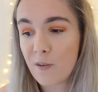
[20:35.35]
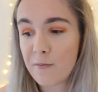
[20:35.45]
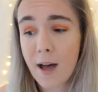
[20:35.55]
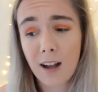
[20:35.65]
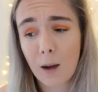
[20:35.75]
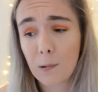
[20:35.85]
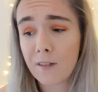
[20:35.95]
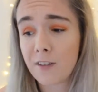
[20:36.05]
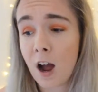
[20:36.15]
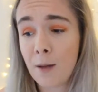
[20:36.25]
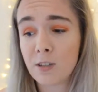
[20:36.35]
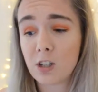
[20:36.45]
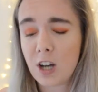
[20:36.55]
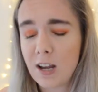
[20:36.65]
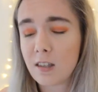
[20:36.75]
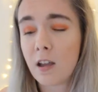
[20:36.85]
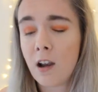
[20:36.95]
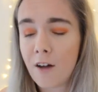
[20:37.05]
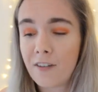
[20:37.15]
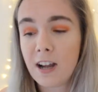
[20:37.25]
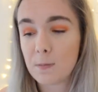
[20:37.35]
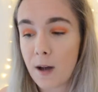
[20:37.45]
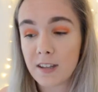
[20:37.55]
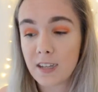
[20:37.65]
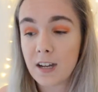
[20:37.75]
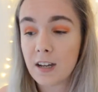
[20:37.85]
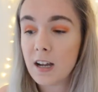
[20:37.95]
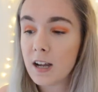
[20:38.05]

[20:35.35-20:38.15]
We've met a couple of times. She is the loveliest person.